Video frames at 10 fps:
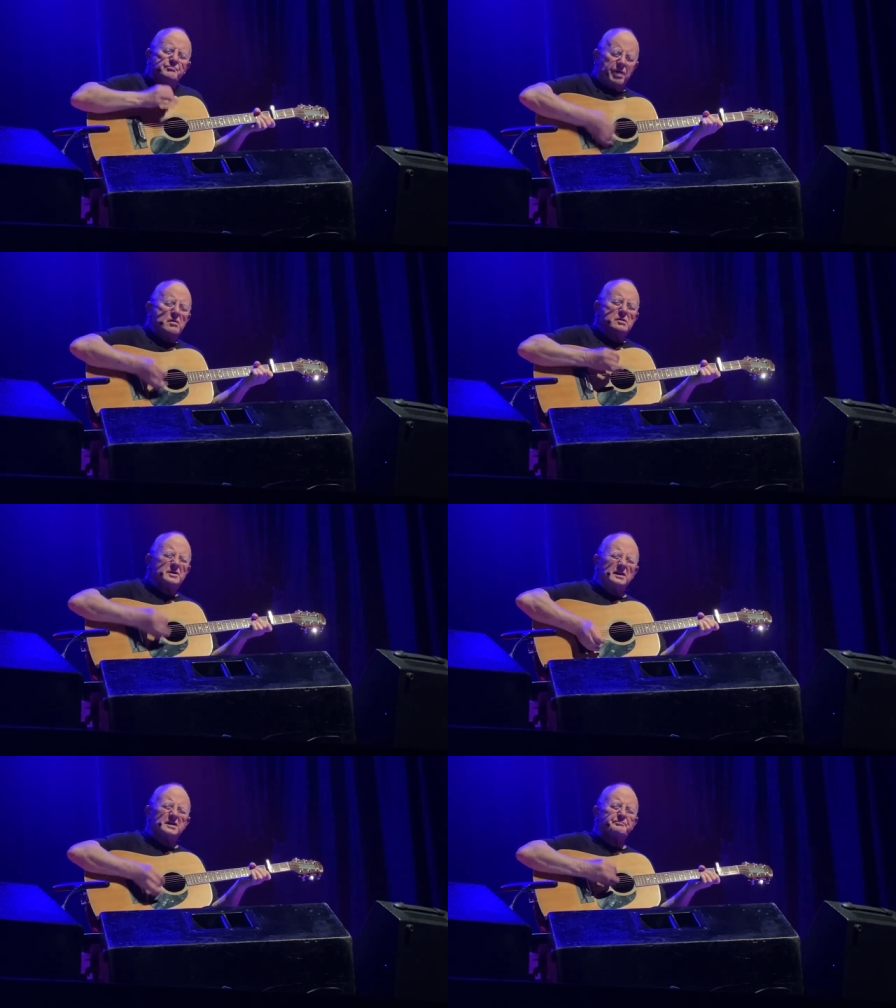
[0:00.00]
Born
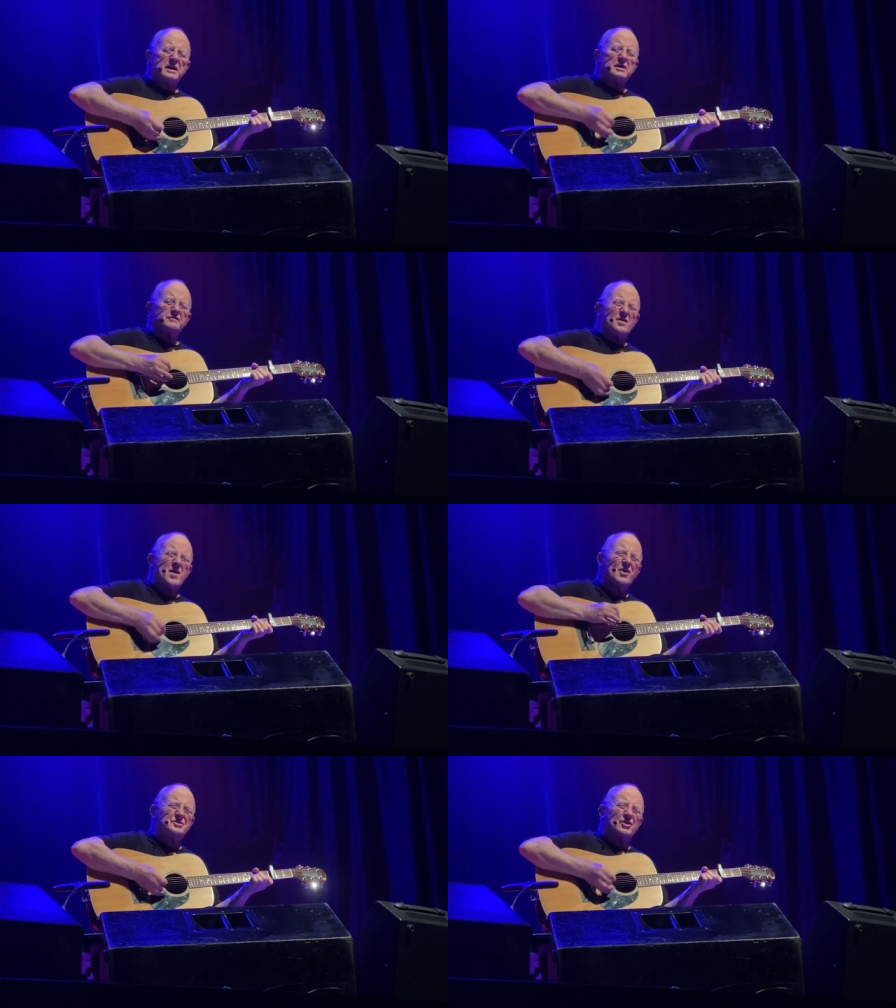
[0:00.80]
at the back of a
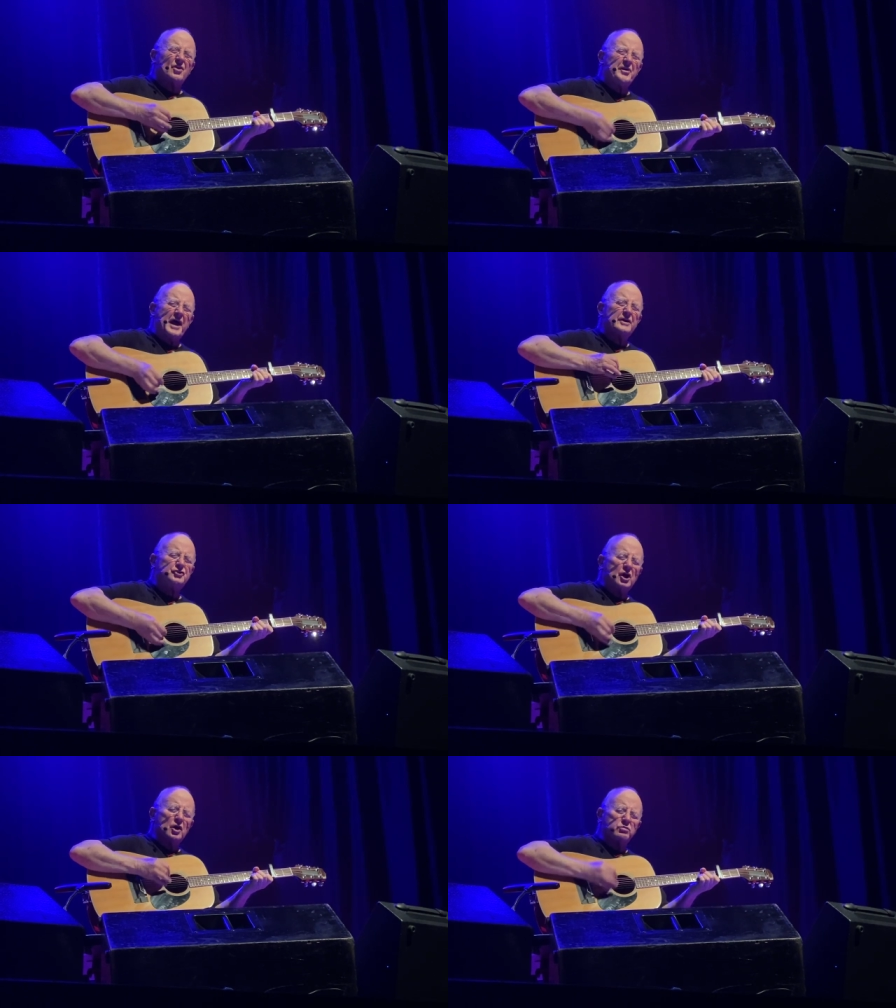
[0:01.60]
hawthorn
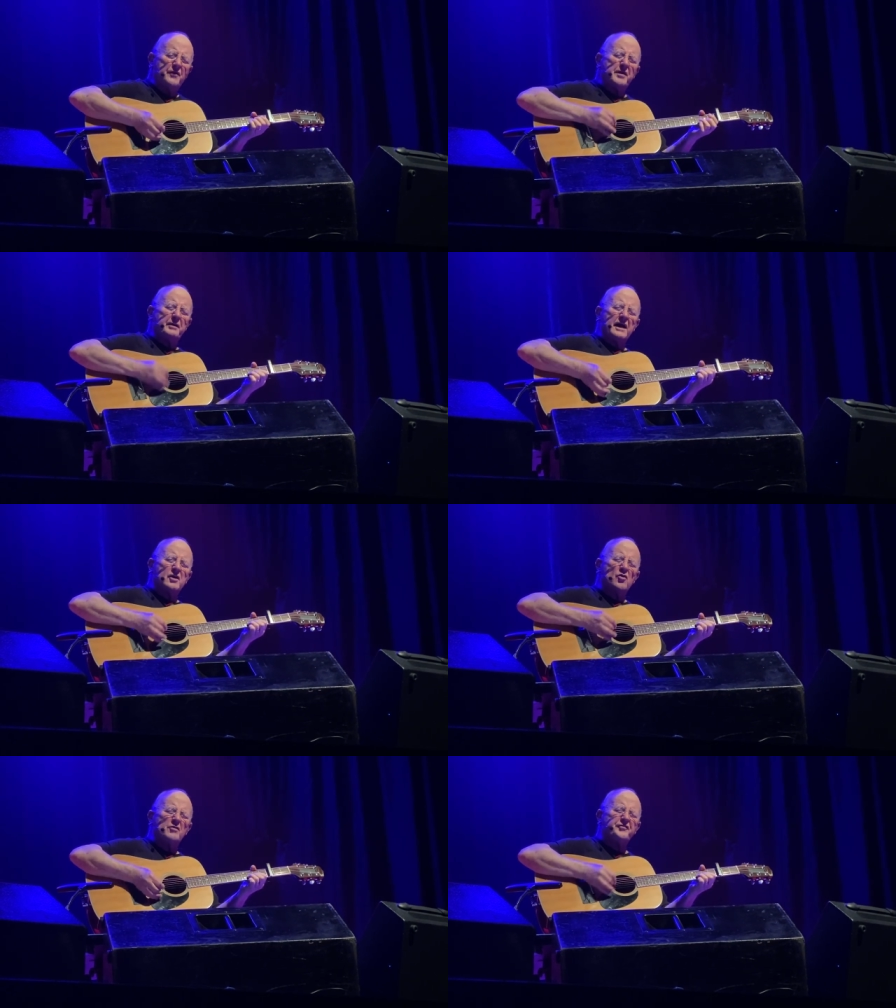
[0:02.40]
hedge, where the black
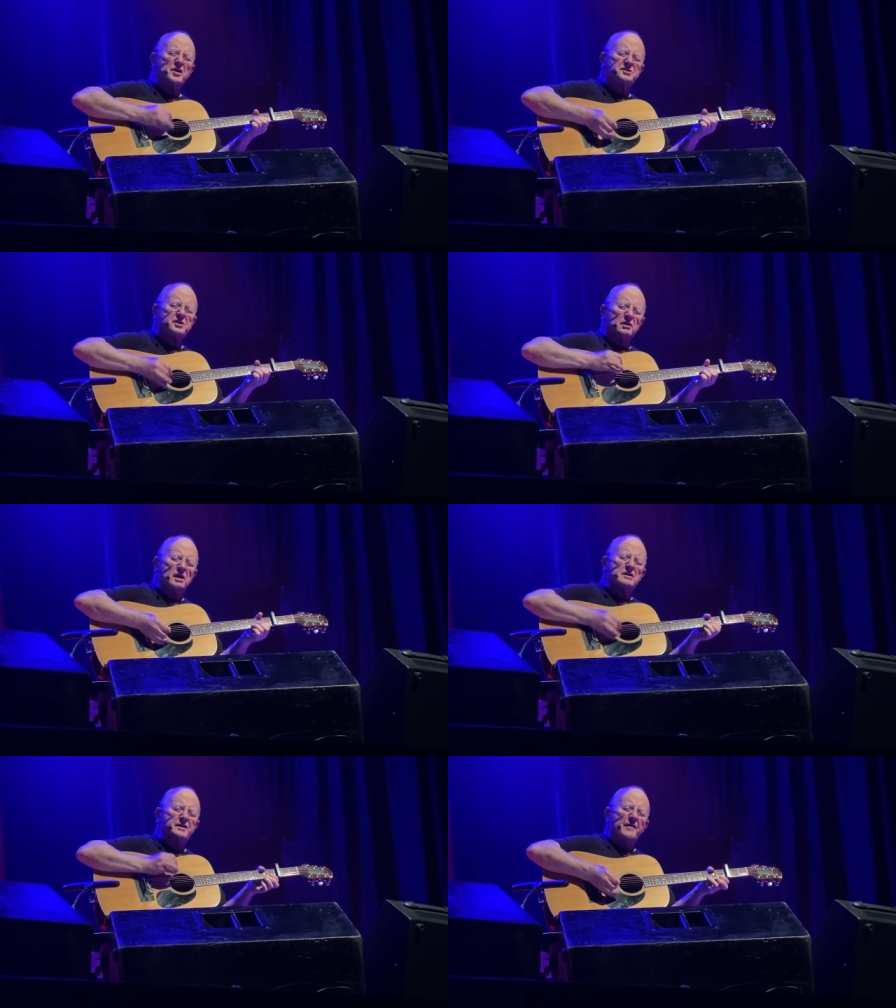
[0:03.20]
hoarfrost
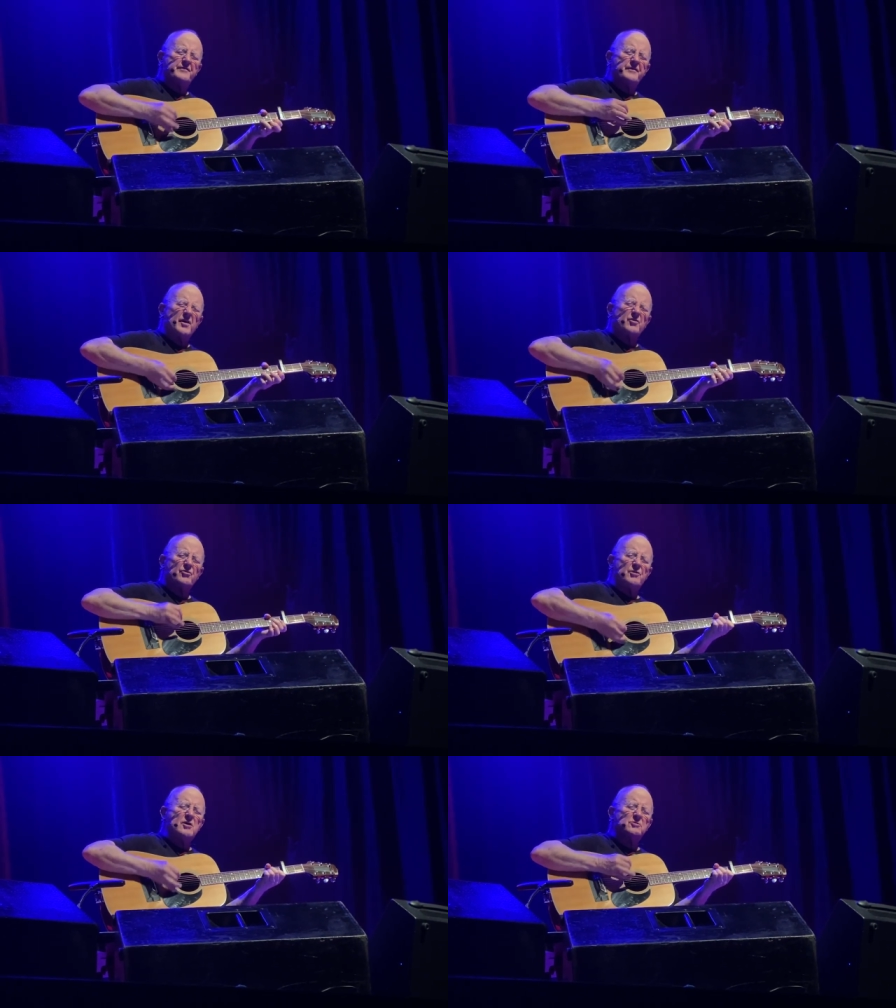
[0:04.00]
lay on the
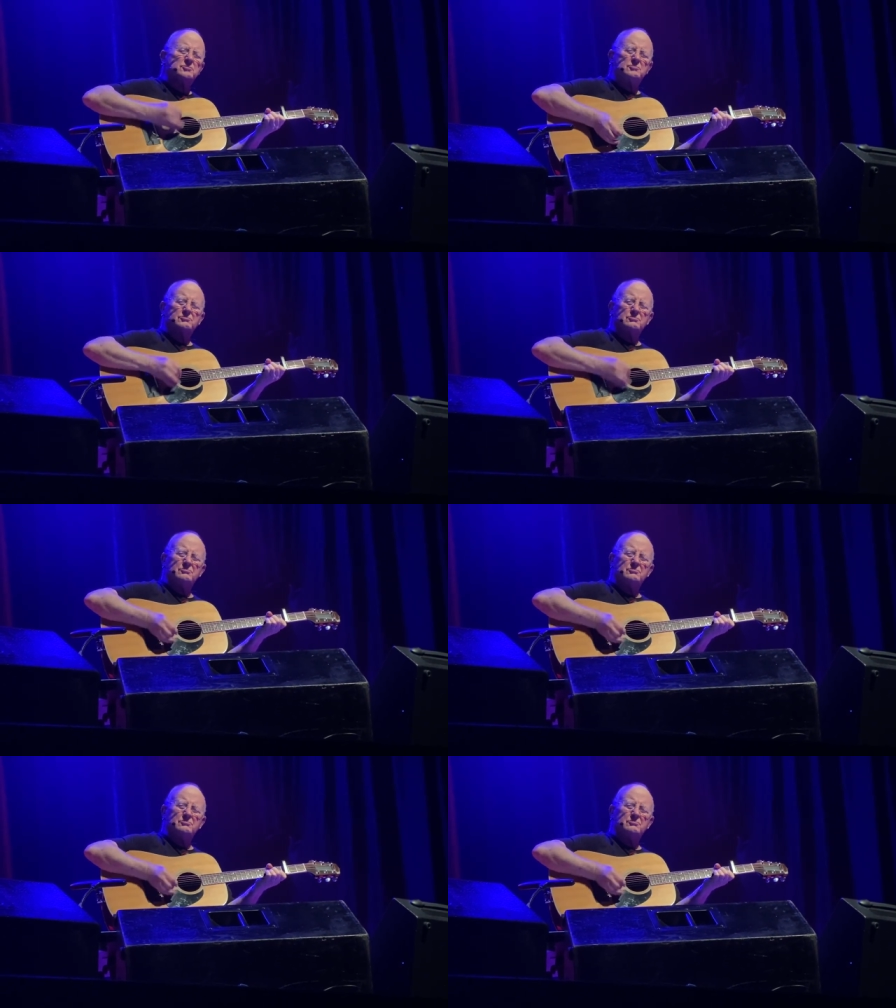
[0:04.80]
ground.